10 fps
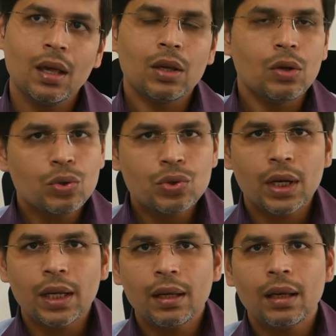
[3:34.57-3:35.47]

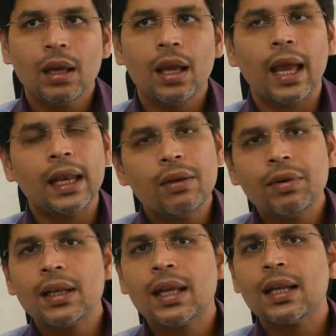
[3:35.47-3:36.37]
Usually
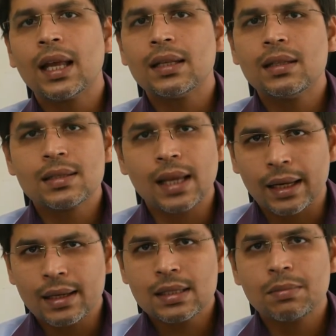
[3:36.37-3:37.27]
anyone can get the sinus,